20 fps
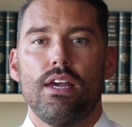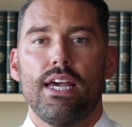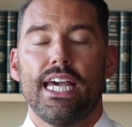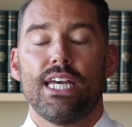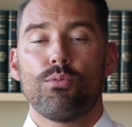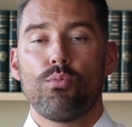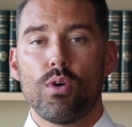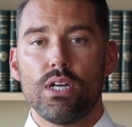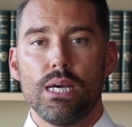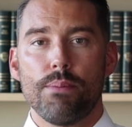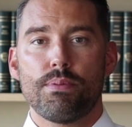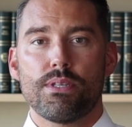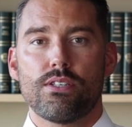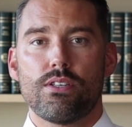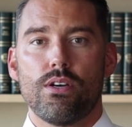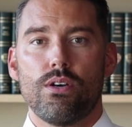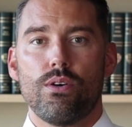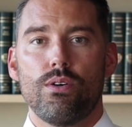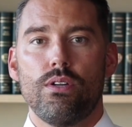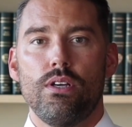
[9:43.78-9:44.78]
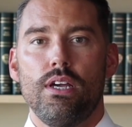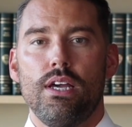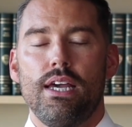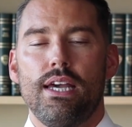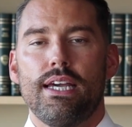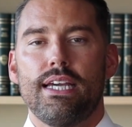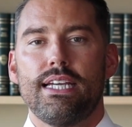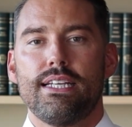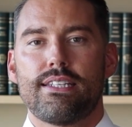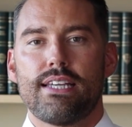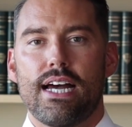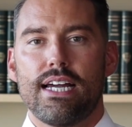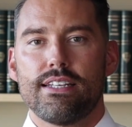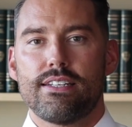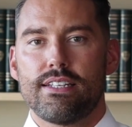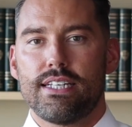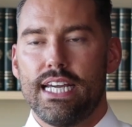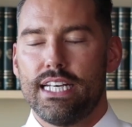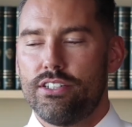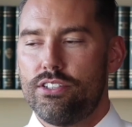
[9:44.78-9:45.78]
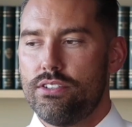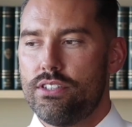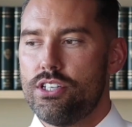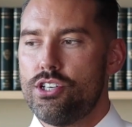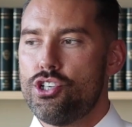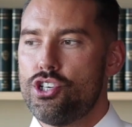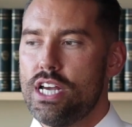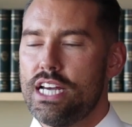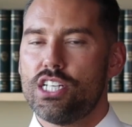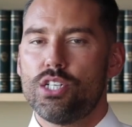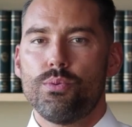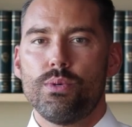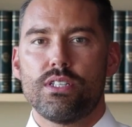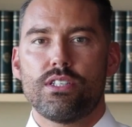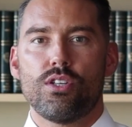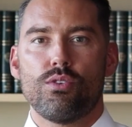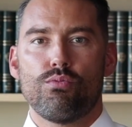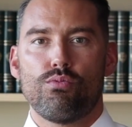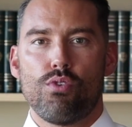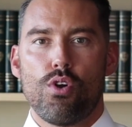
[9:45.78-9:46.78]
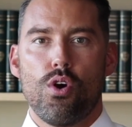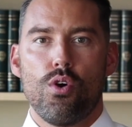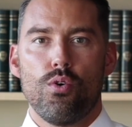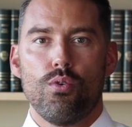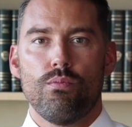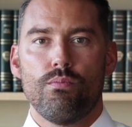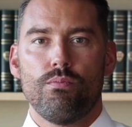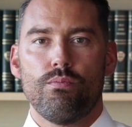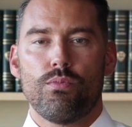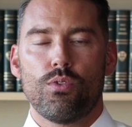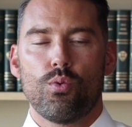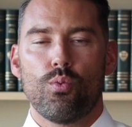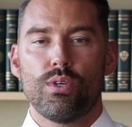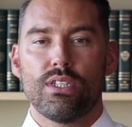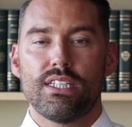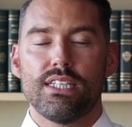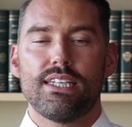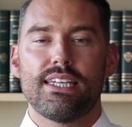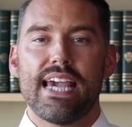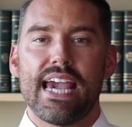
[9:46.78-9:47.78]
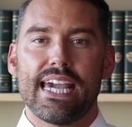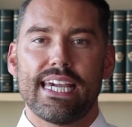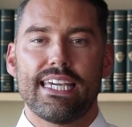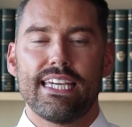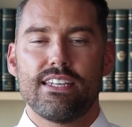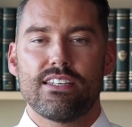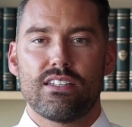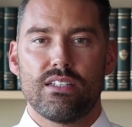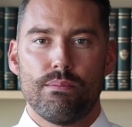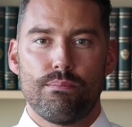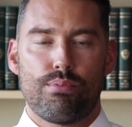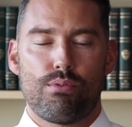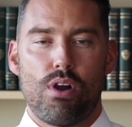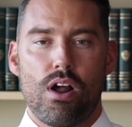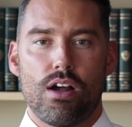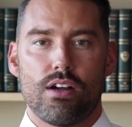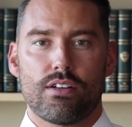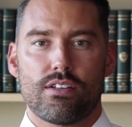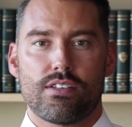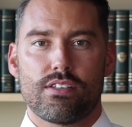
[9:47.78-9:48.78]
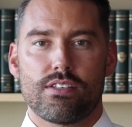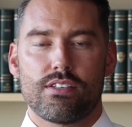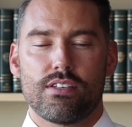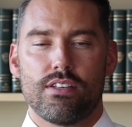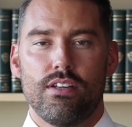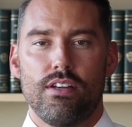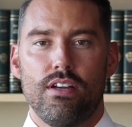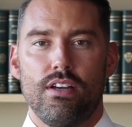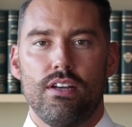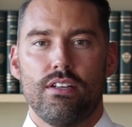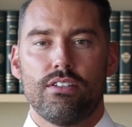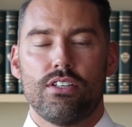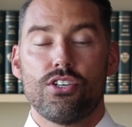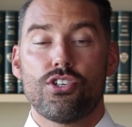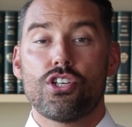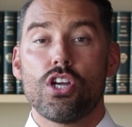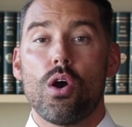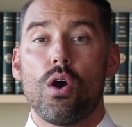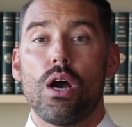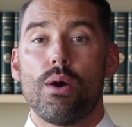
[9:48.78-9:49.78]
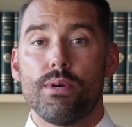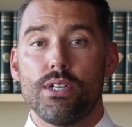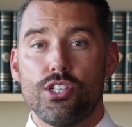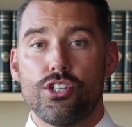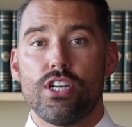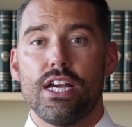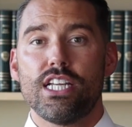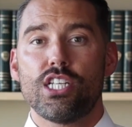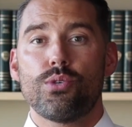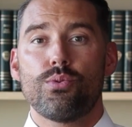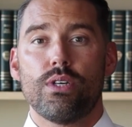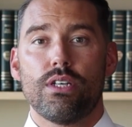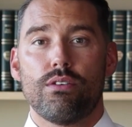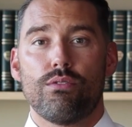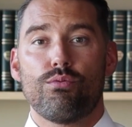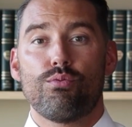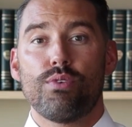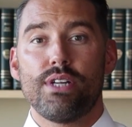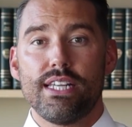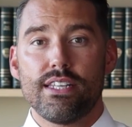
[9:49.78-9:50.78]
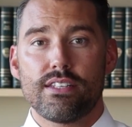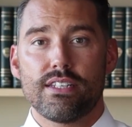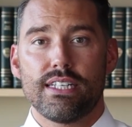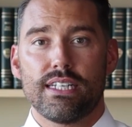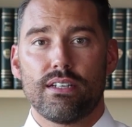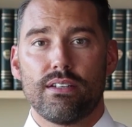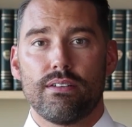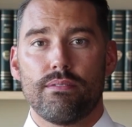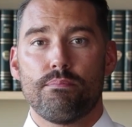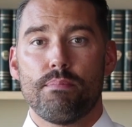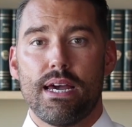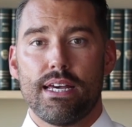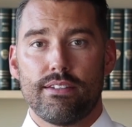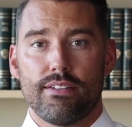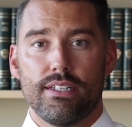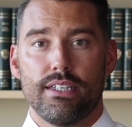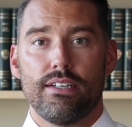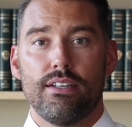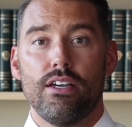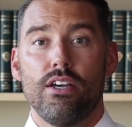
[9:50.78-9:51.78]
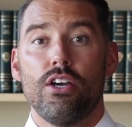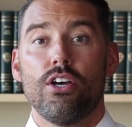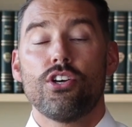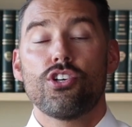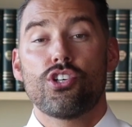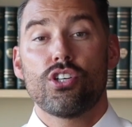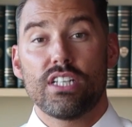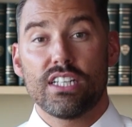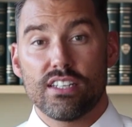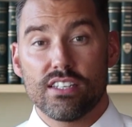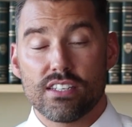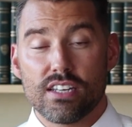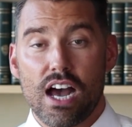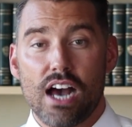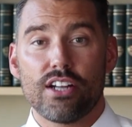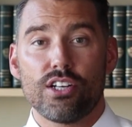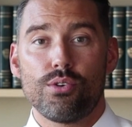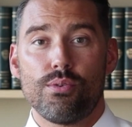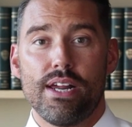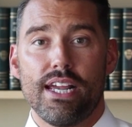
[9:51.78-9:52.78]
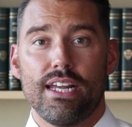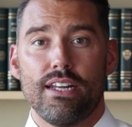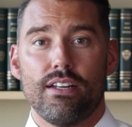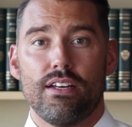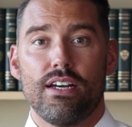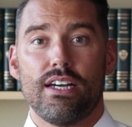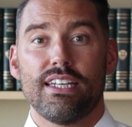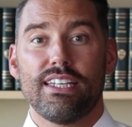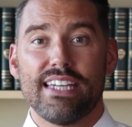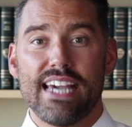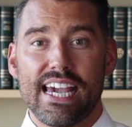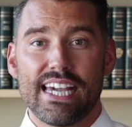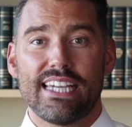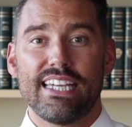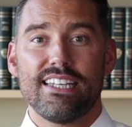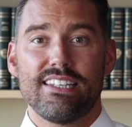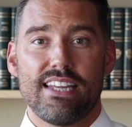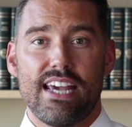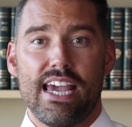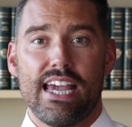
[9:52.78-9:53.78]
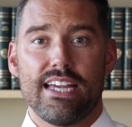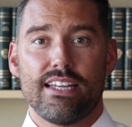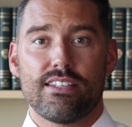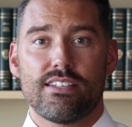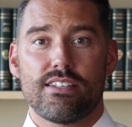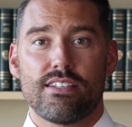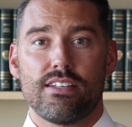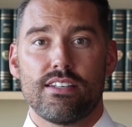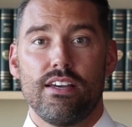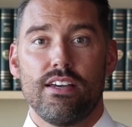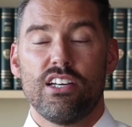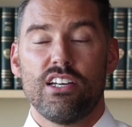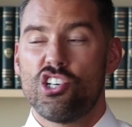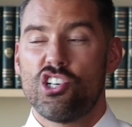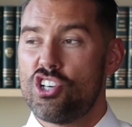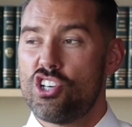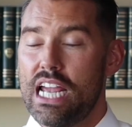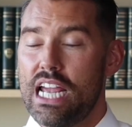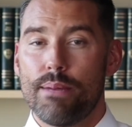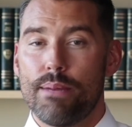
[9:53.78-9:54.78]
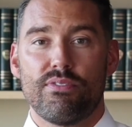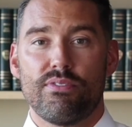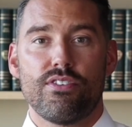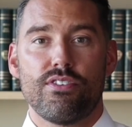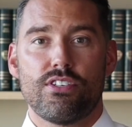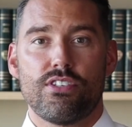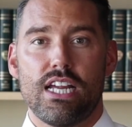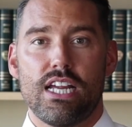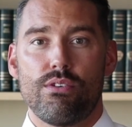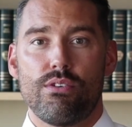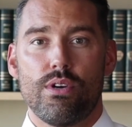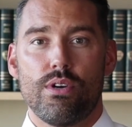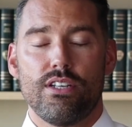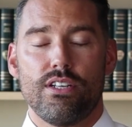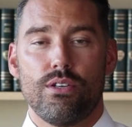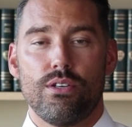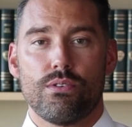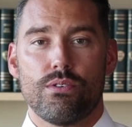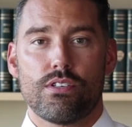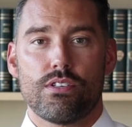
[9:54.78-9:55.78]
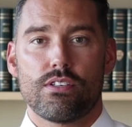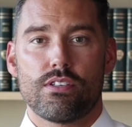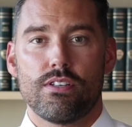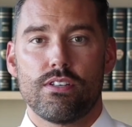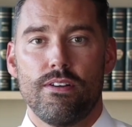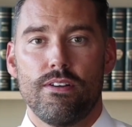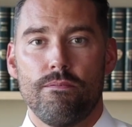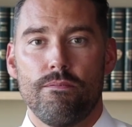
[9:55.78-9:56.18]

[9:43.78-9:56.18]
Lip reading: In one episode, he ties together the Jesuits in Rome with the Yankees in the Bronx to show how a Jesuit reasoning method should exonerate a Yankees ace shamed for steroid use.